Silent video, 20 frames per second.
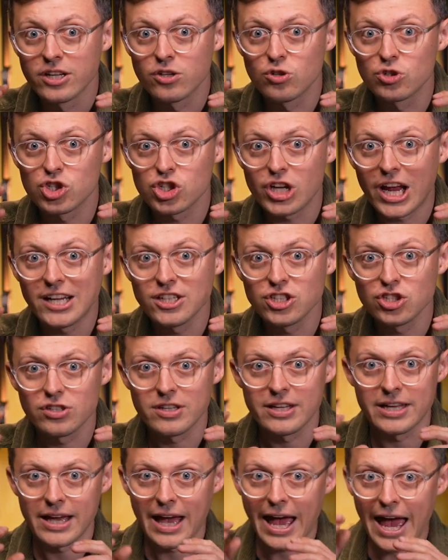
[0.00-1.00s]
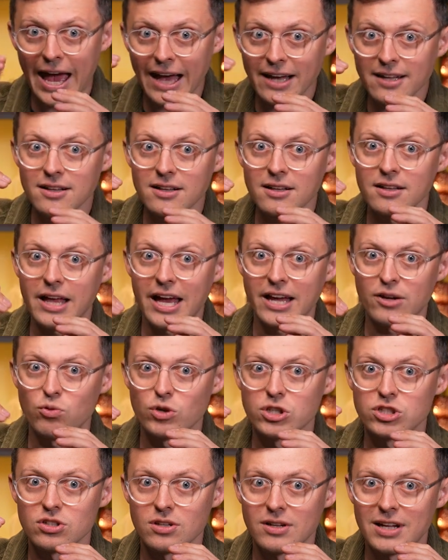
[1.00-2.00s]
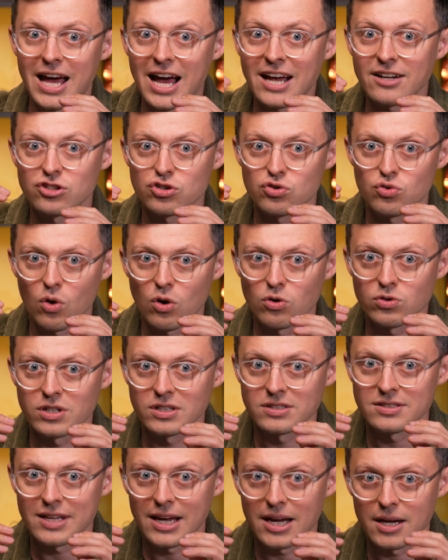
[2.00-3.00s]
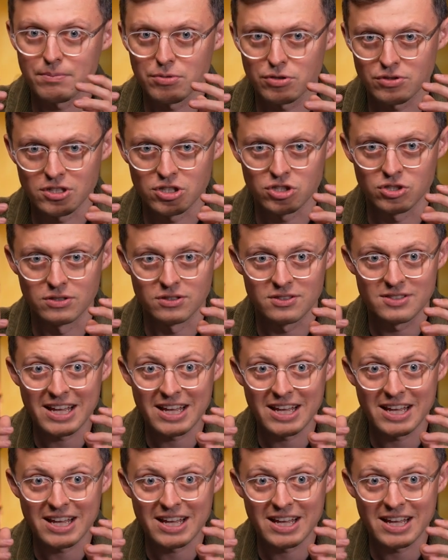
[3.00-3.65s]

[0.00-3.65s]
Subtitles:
you change the angle at which the large rotors are positioned.